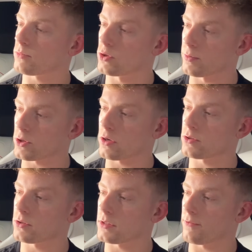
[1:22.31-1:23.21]

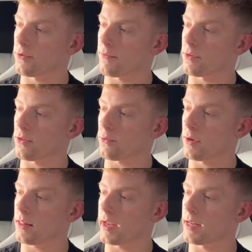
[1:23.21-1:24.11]
superchargers if you have the
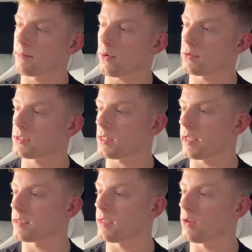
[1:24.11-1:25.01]
3 lightning bolts
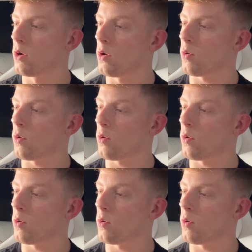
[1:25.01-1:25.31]
selected,